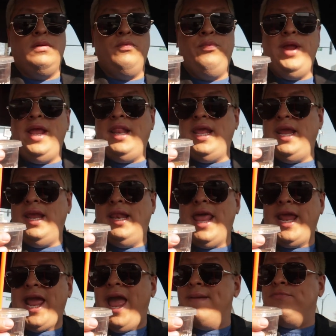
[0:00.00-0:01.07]
Really,
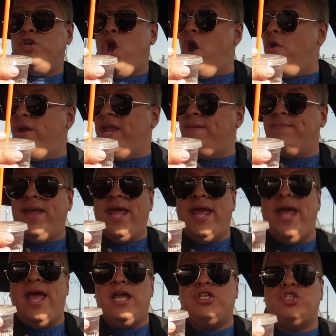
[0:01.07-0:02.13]
like I'm going,
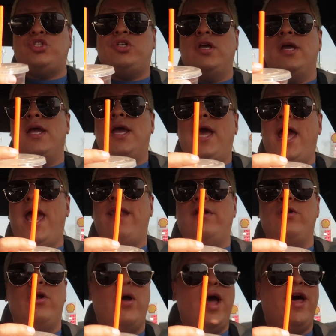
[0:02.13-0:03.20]
bitch. I
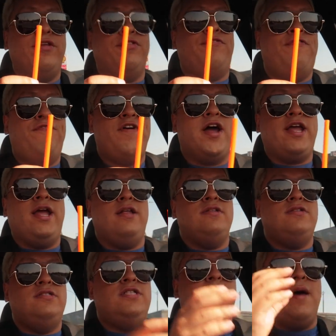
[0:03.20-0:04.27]
don't know how
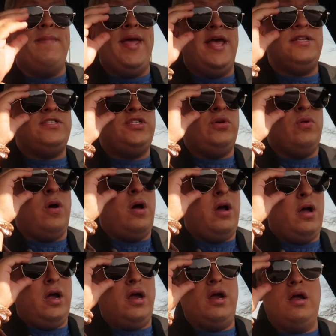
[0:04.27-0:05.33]
fucking dumbass you
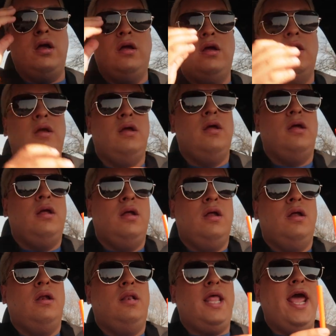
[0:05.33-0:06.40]
are.
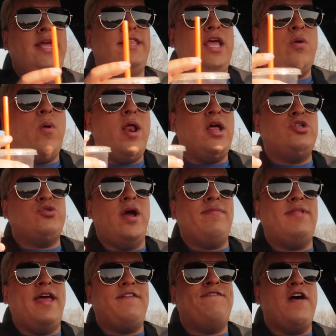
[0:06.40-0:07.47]
Like, they want to drive
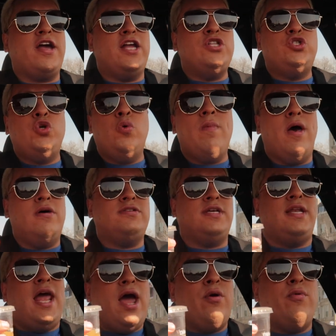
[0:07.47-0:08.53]
like fucking two miles
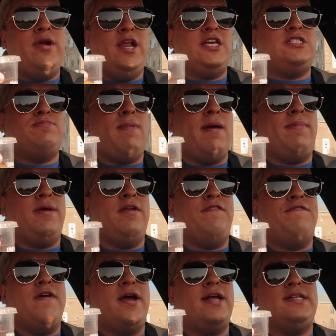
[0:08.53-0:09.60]
an hour and expect me to
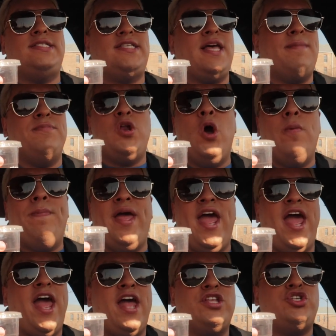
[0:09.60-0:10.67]
fucking stop. No,
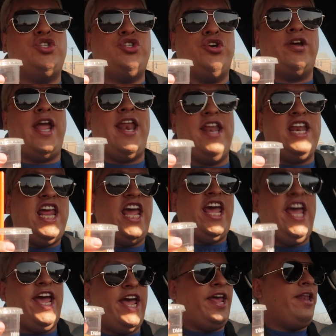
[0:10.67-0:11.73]
bitch, you're getting
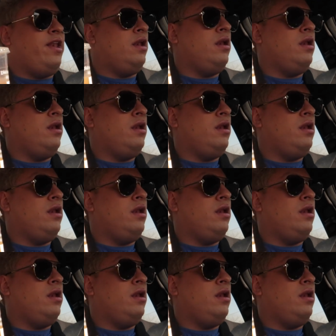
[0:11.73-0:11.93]
hit.